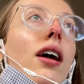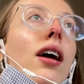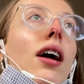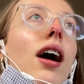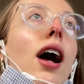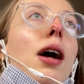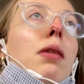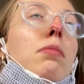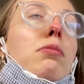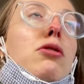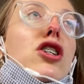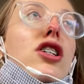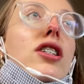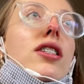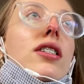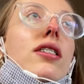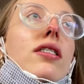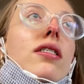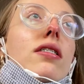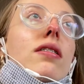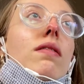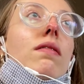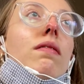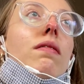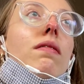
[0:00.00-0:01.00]
I
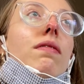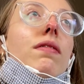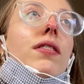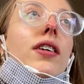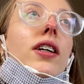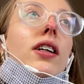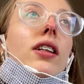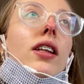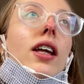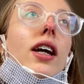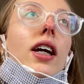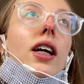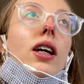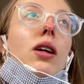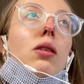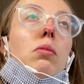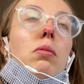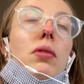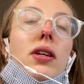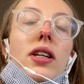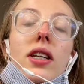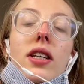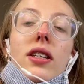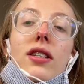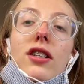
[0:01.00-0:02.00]
just feel like
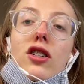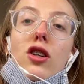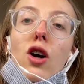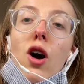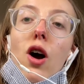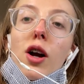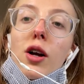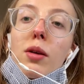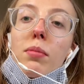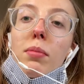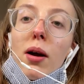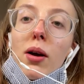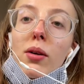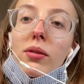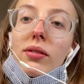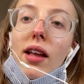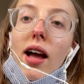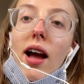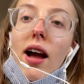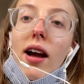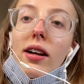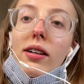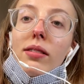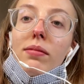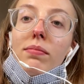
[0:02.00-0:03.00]
we need to talk about
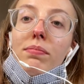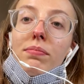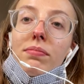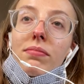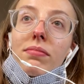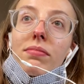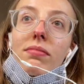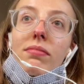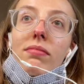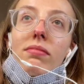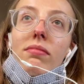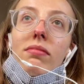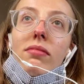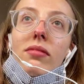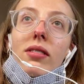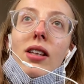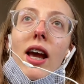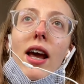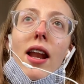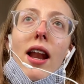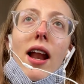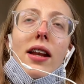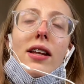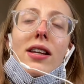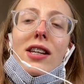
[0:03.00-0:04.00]
that,
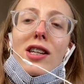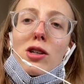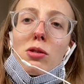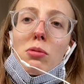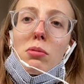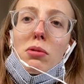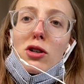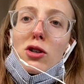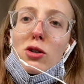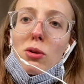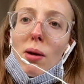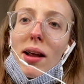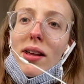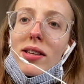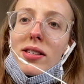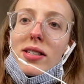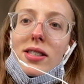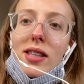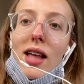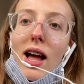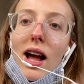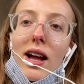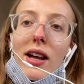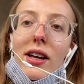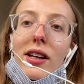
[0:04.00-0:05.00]
and I need to address
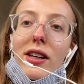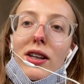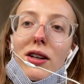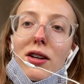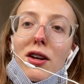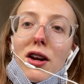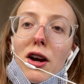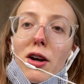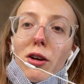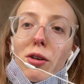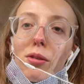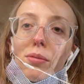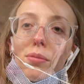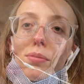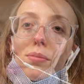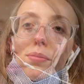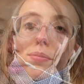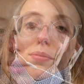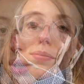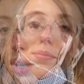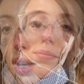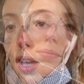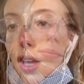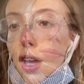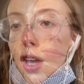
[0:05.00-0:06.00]
that, you know?
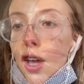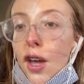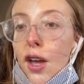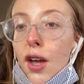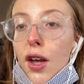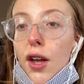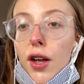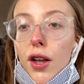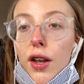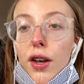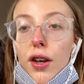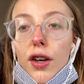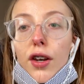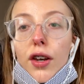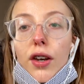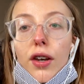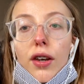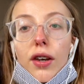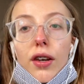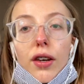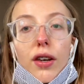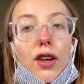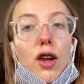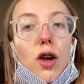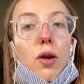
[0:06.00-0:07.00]

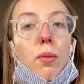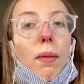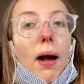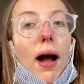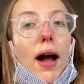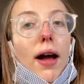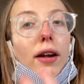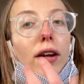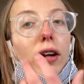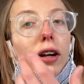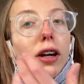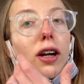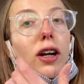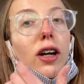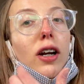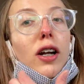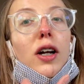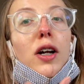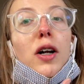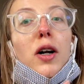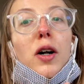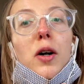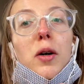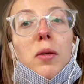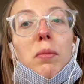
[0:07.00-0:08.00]
No matter,
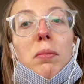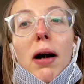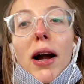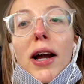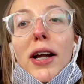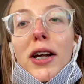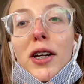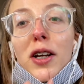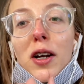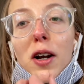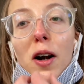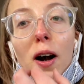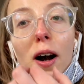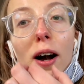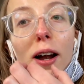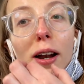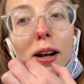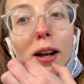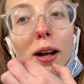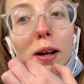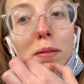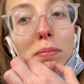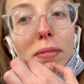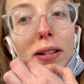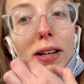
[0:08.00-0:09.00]
oh my god,
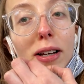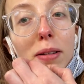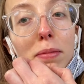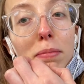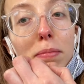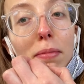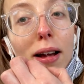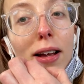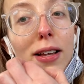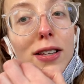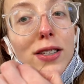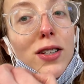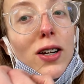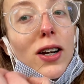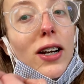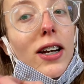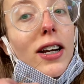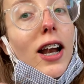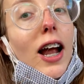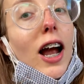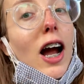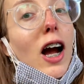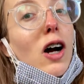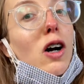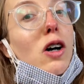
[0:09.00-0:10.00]
I'm like a mess right
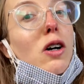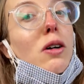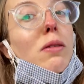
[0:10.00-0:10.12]
now.